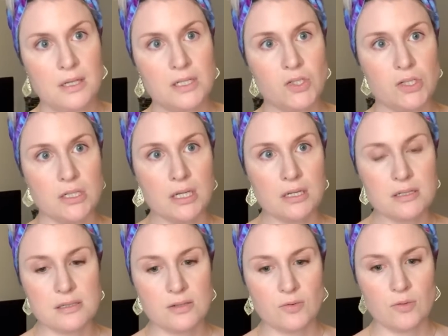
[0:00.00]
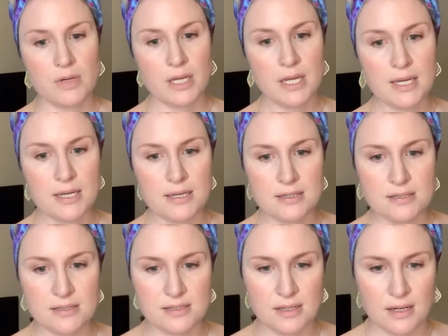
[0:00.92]
Jeez
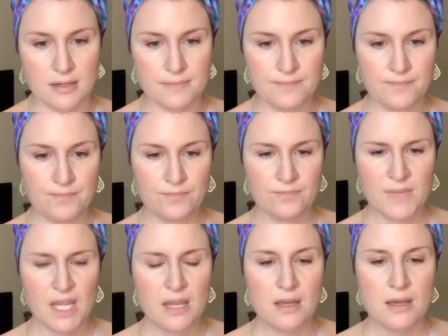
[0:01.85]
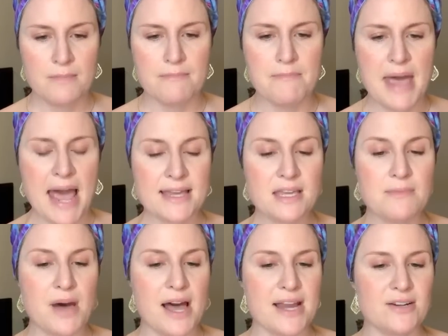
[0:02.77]
Louise. Maggie
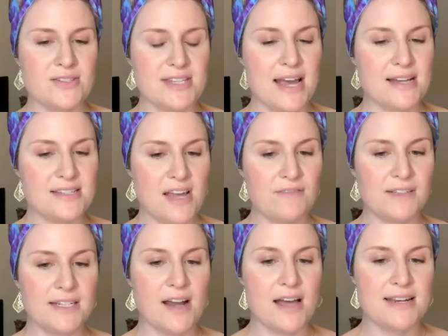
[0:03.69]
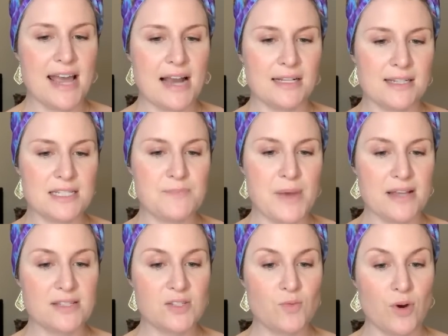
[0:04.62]
Myers, yeah, definitely not Natalie's
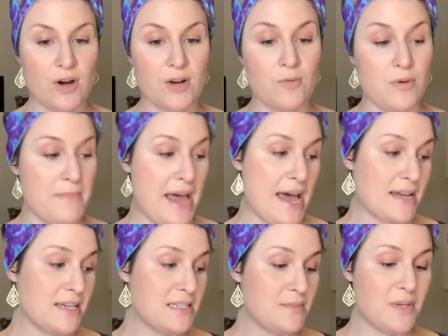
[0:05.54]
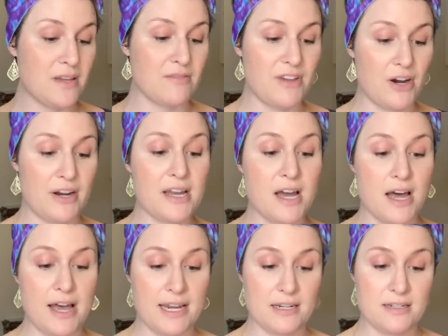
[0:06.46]
best work. Well, Maggie's being very
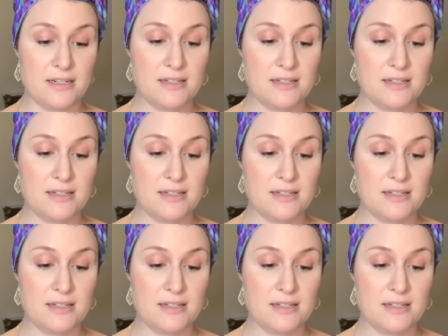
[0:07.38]
kind